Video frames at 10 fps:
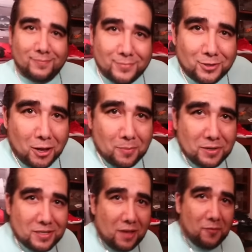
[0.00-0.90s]
That's all I'm gonna
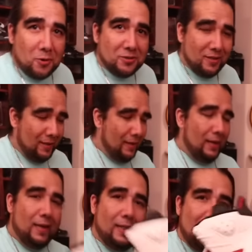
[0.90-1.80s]
say, folks.
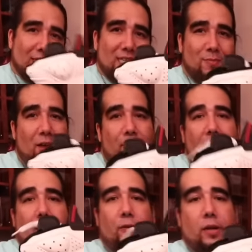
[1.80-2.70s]
This is my
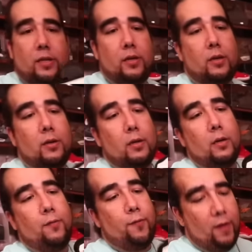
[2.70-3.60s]
favorite,
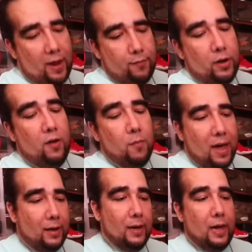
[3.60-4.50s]
favorite of
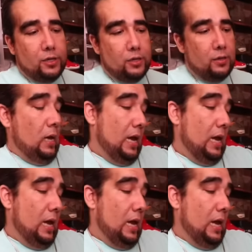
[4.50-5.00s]
my collection.